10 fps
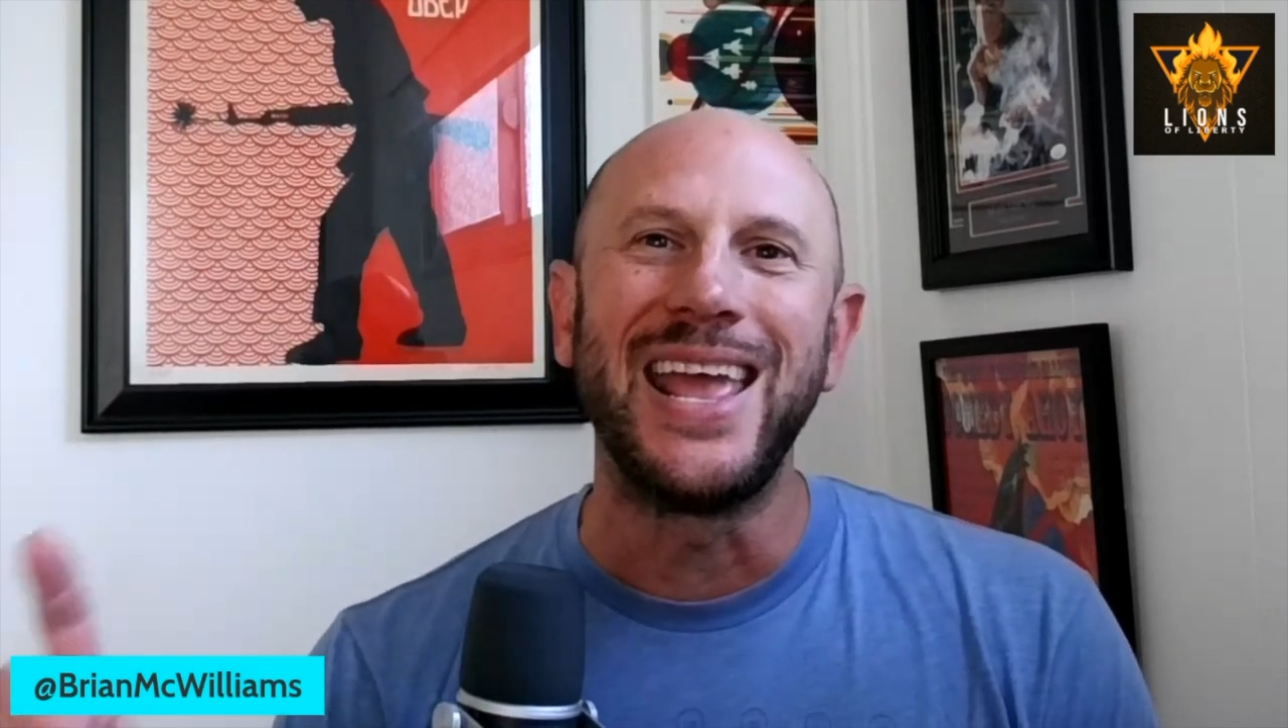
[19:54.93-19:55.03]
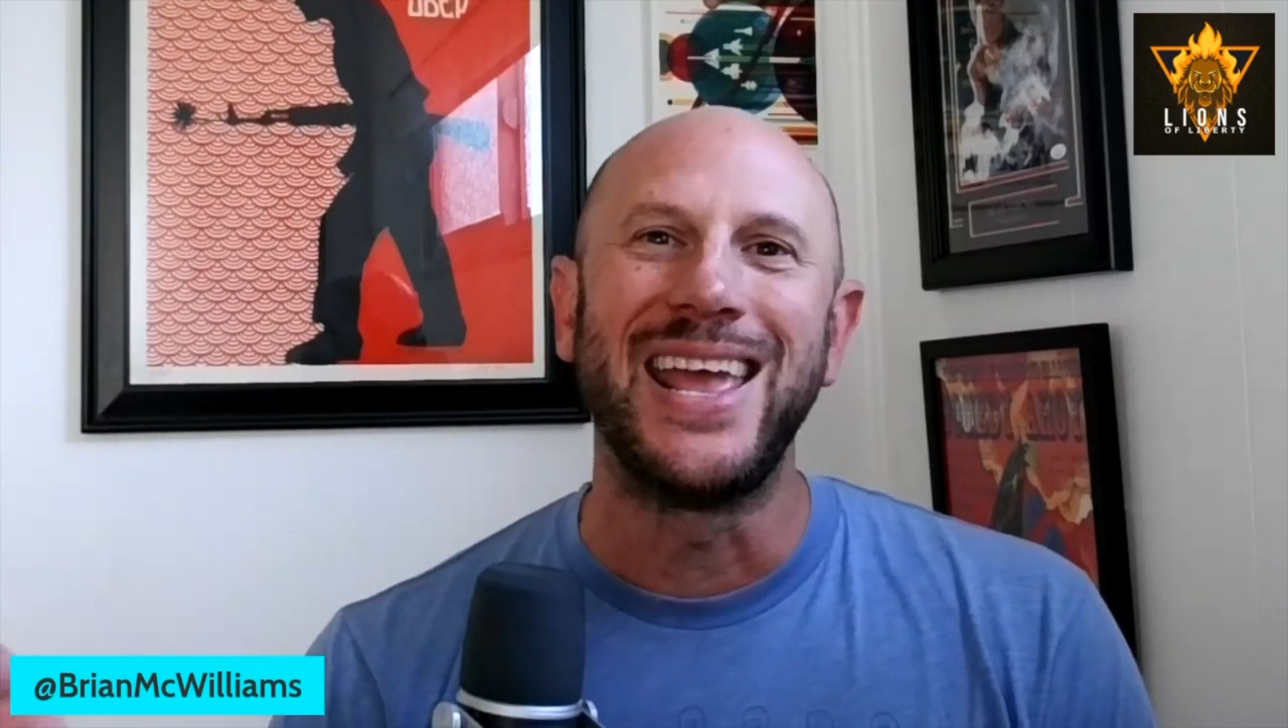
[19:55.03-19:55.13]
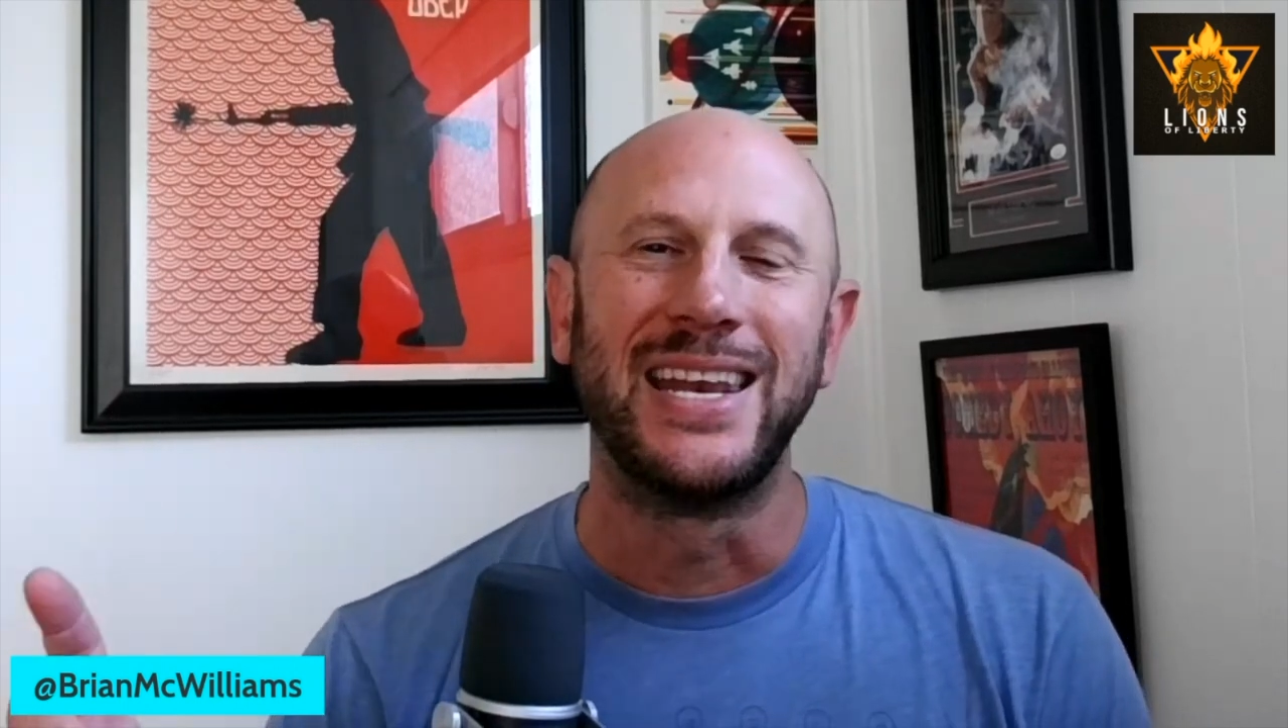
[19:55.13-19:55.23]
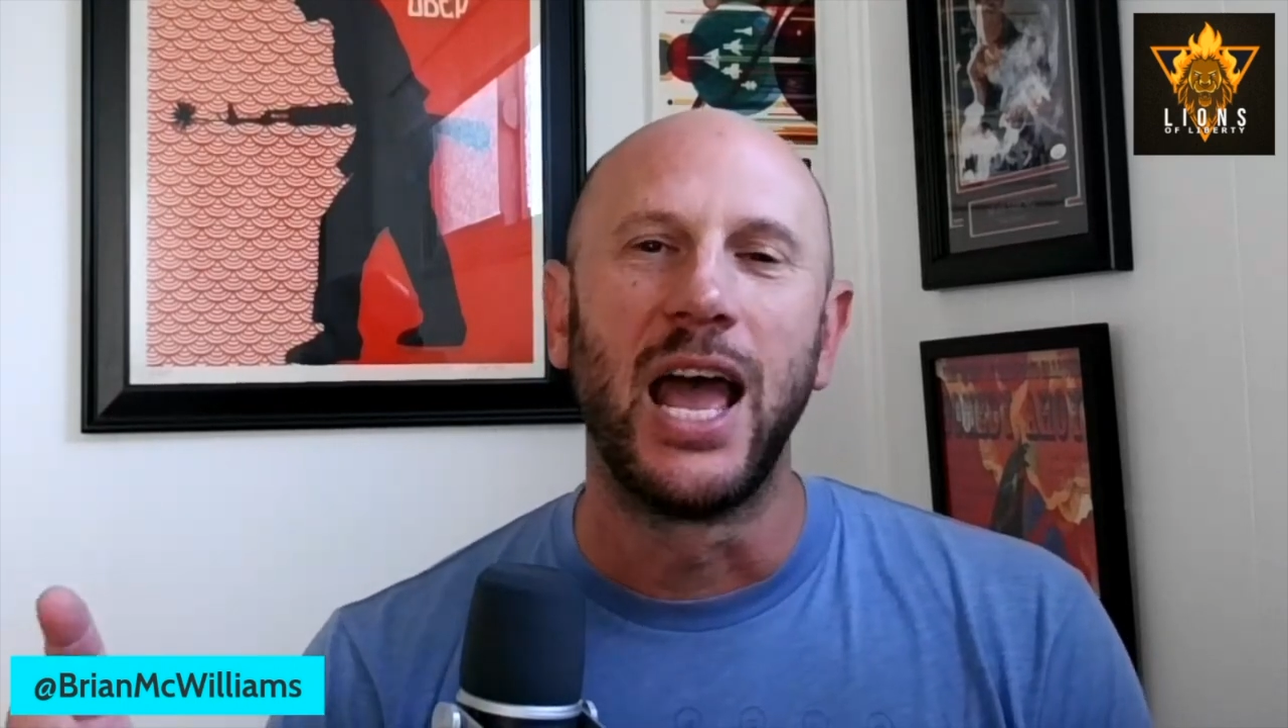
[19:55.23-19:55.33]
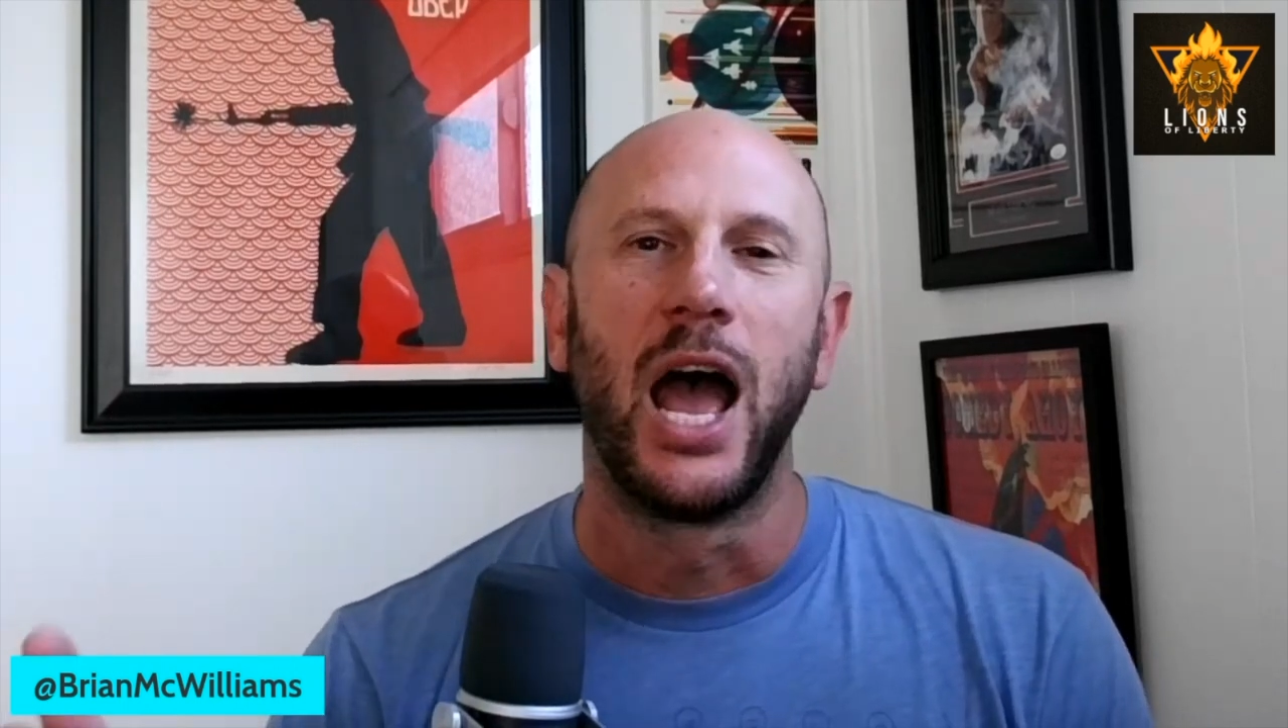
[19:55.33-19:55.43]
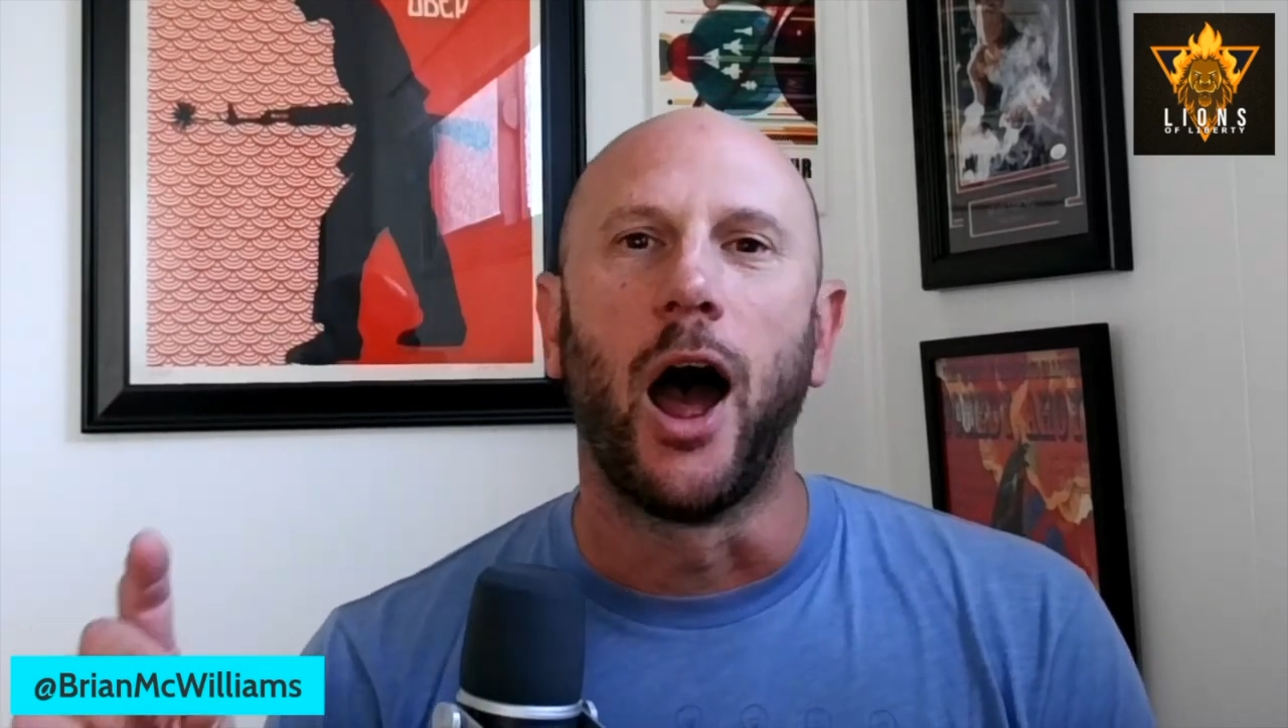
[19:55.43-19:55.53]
in.